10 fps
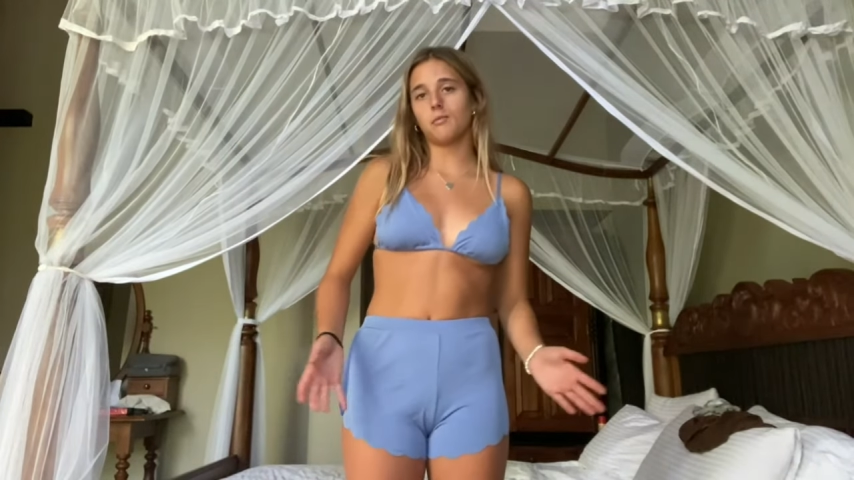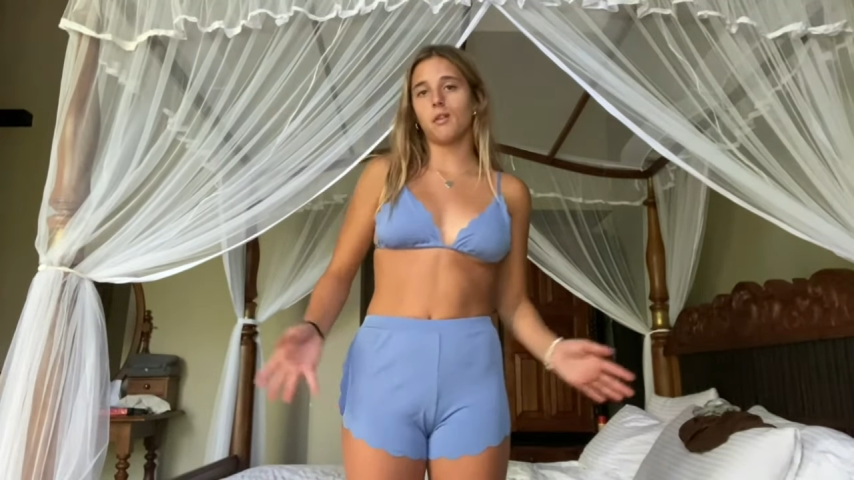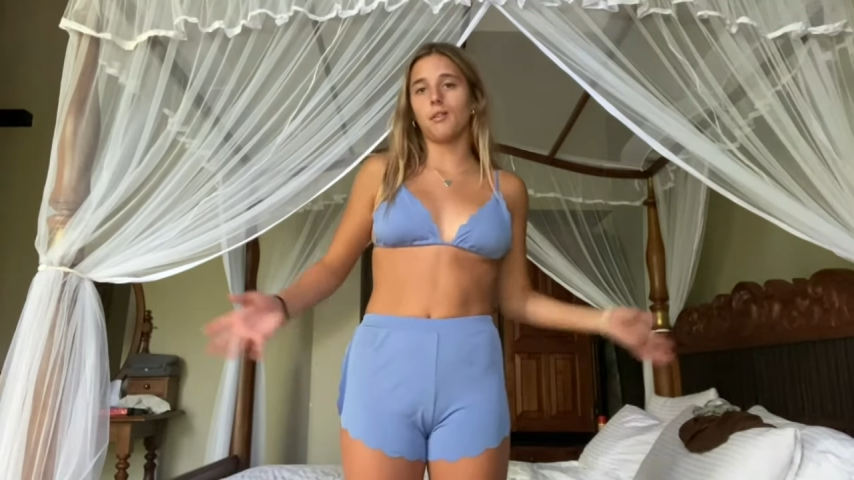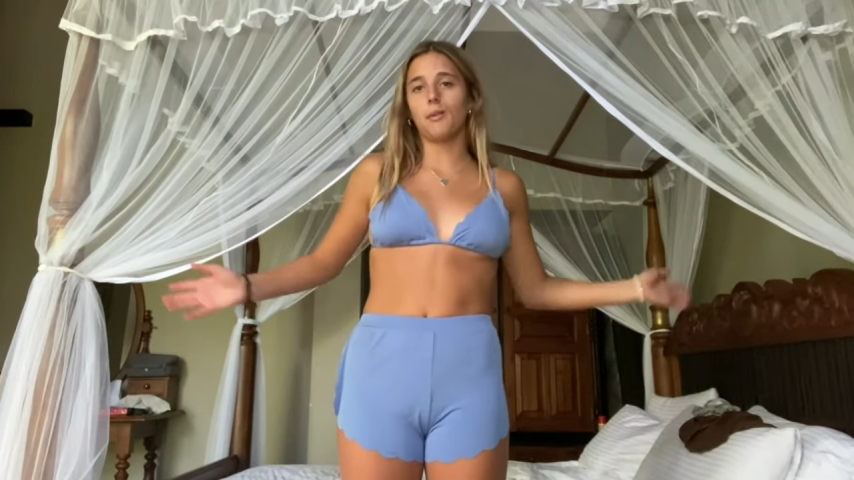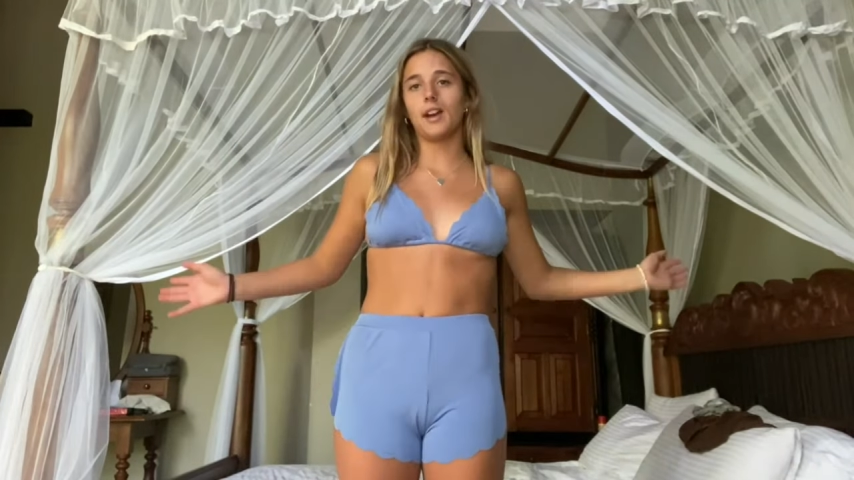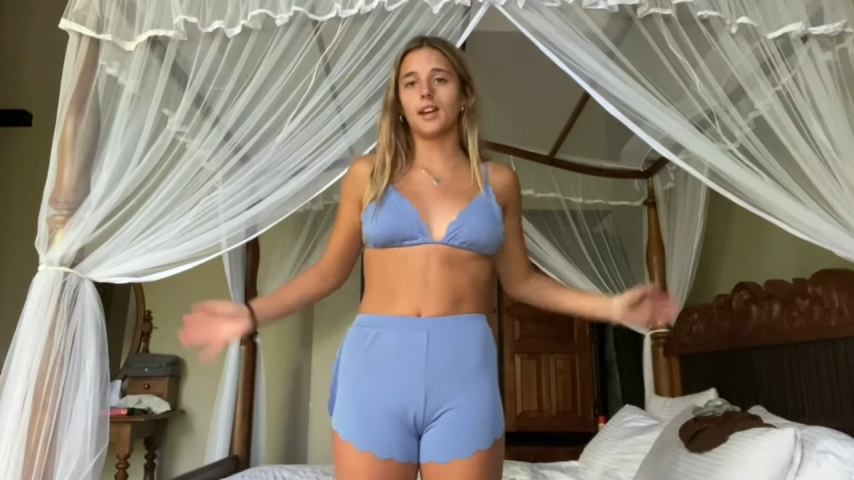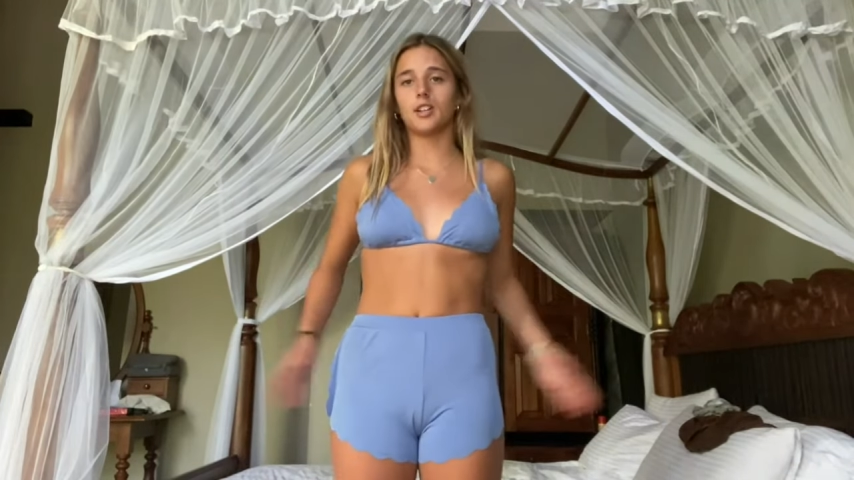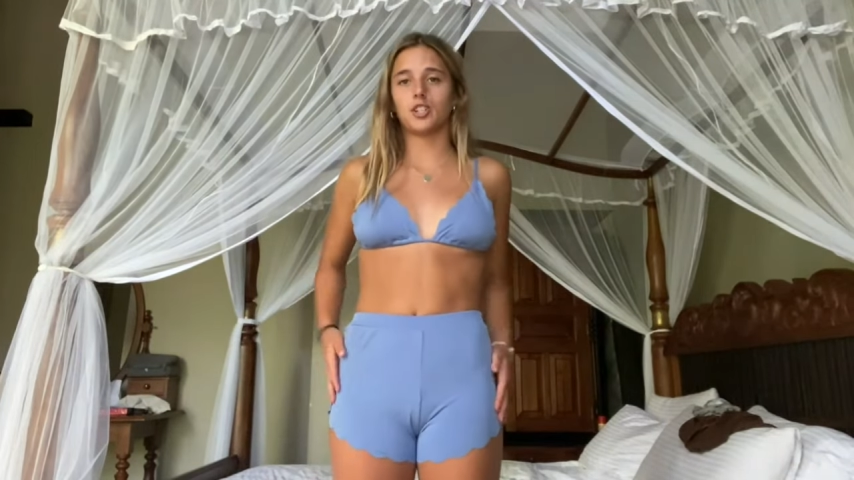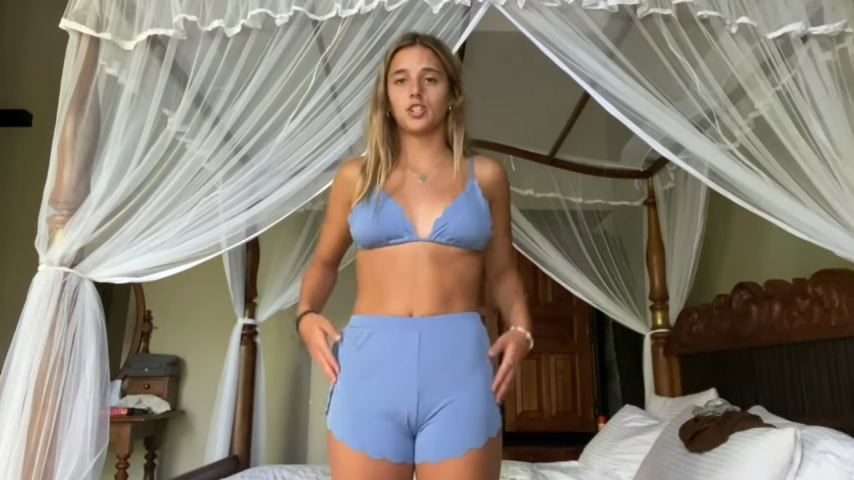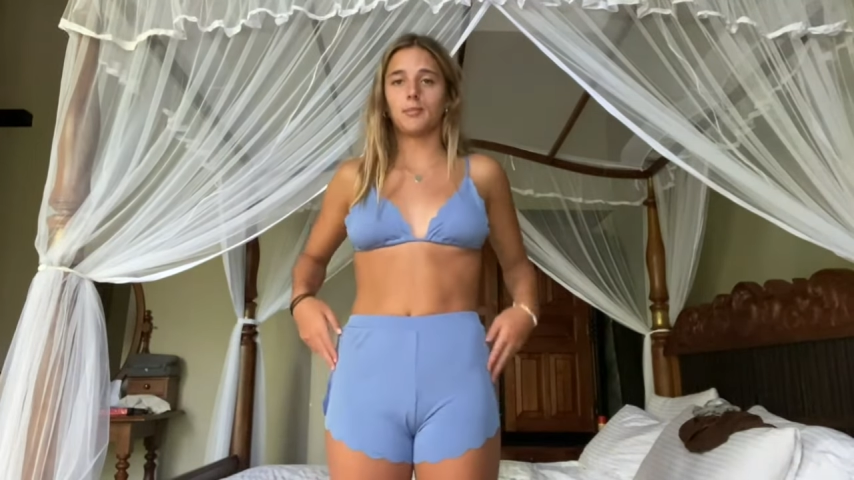want to wear
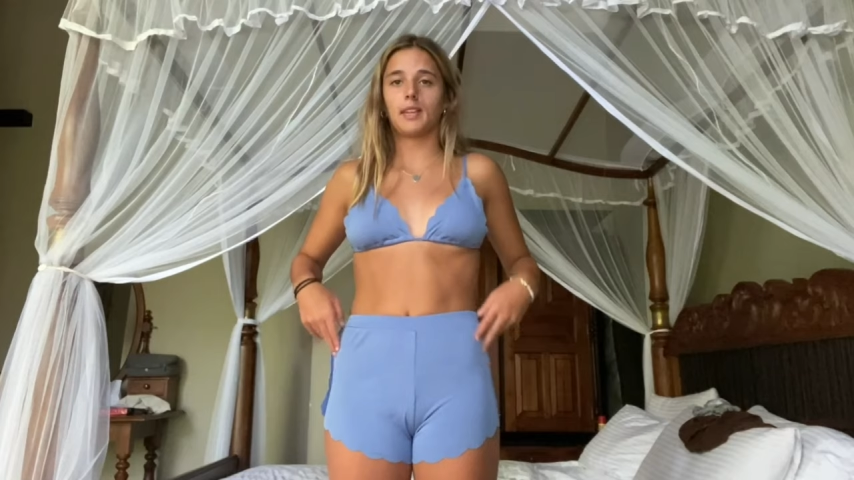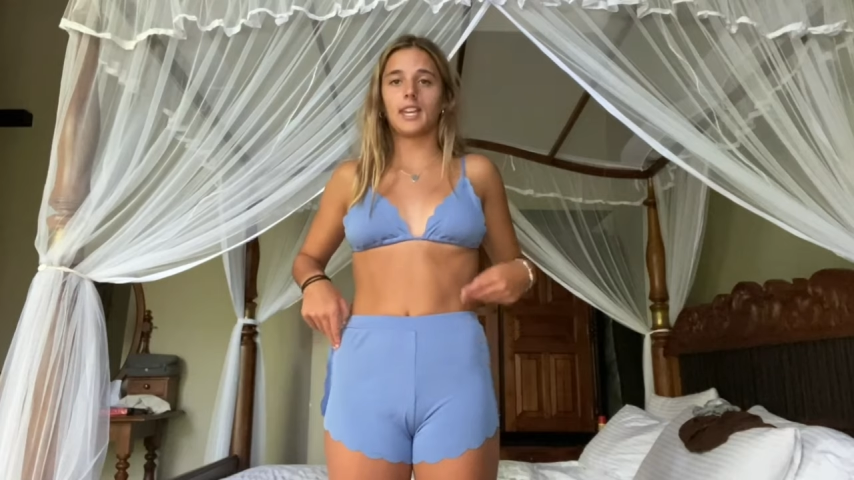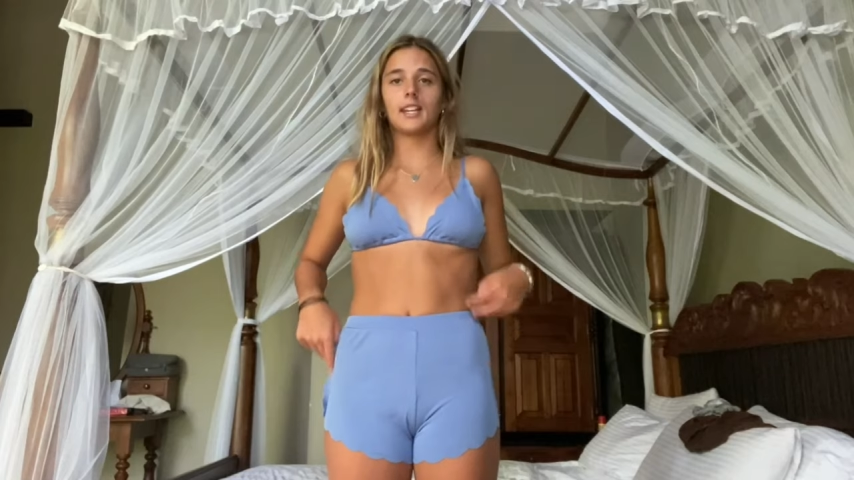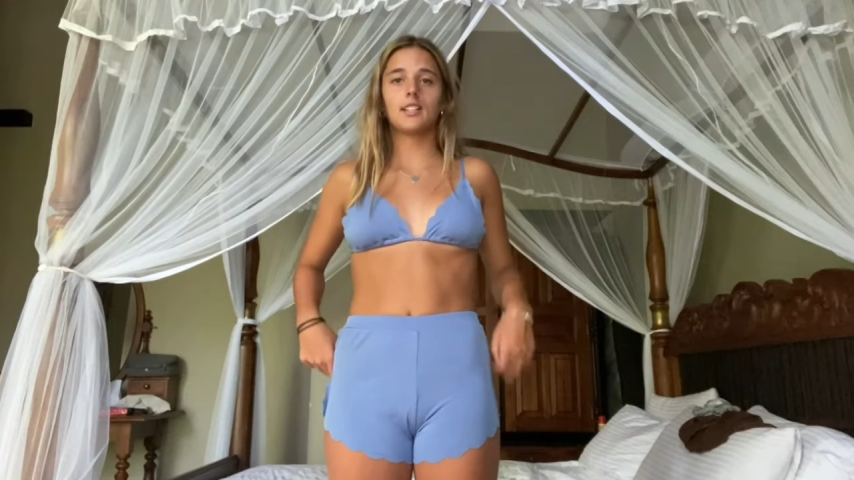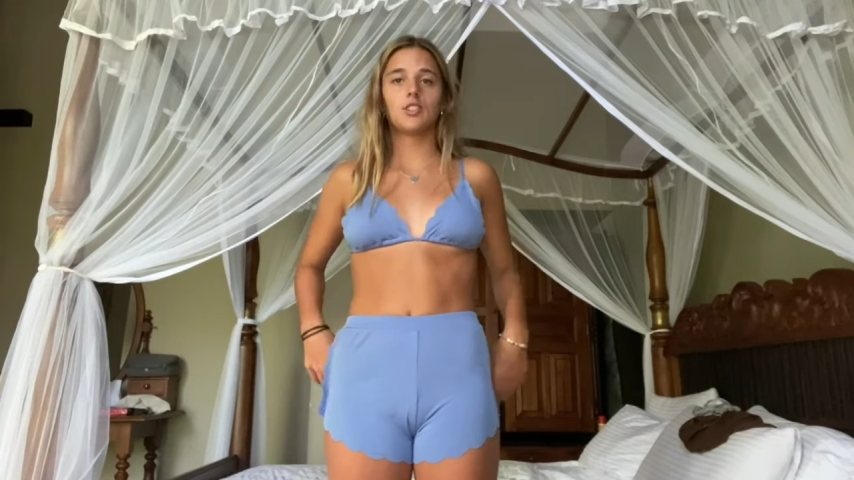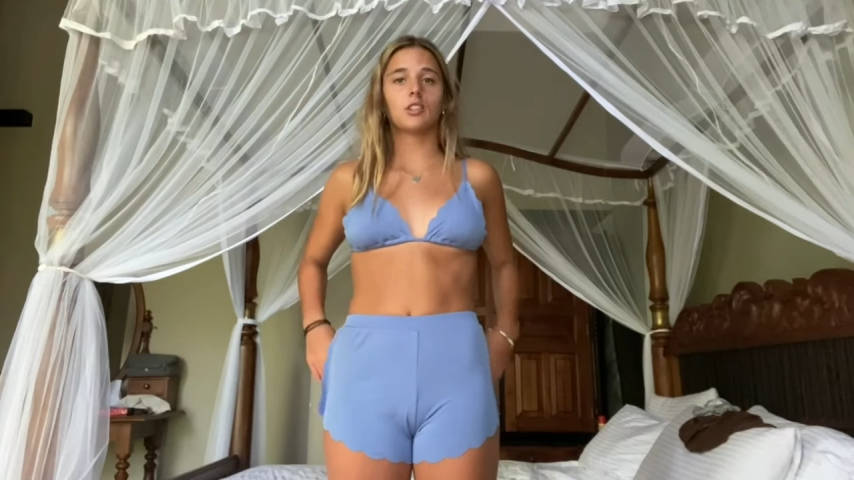just your bikinis,